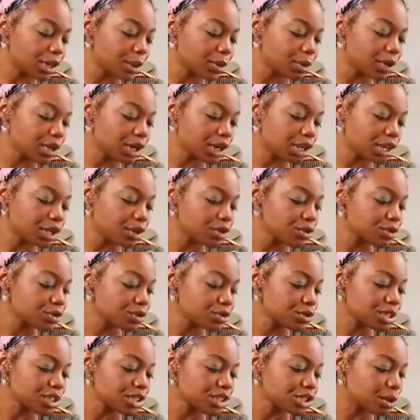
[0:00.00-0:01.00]
putting you
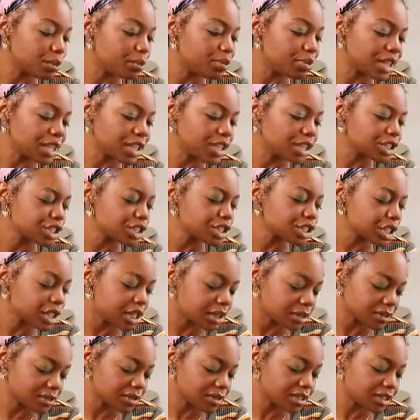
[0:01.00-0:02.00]
through such a big
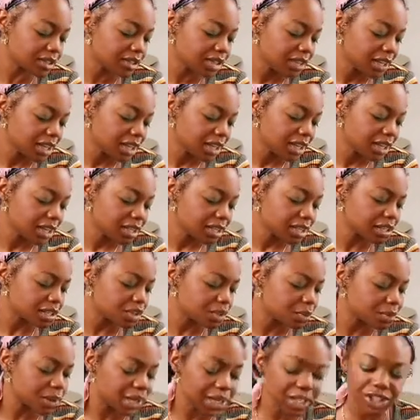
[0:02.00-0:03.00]
shift,
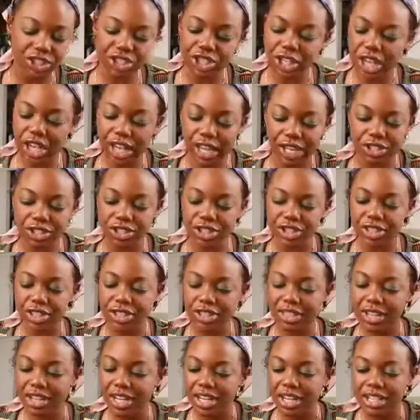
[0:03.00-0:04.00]
such big
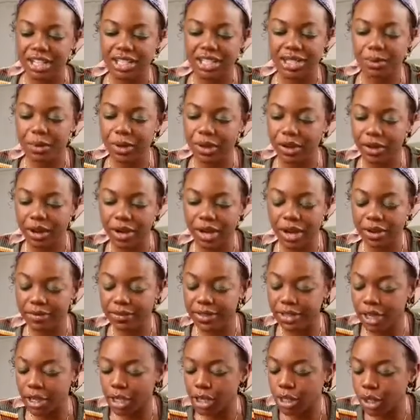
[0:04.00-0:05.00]
changes. Spirit
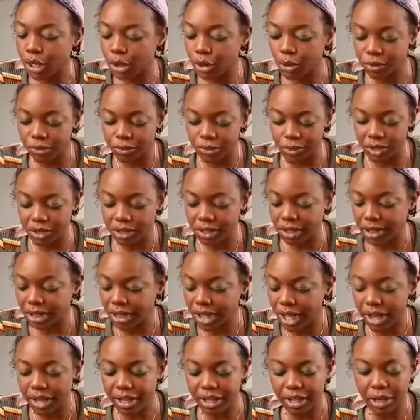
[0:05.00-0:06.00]
of the clover,
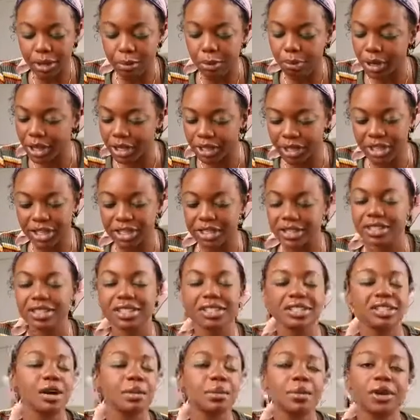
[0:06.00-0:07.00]
luck, abundance,
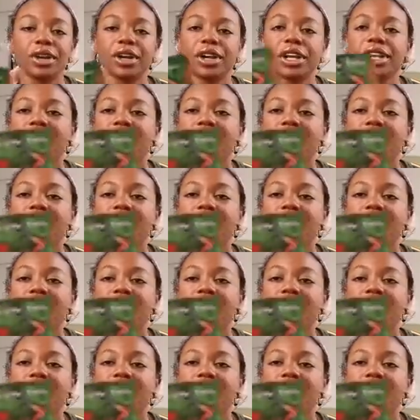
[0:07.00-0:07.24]
summer,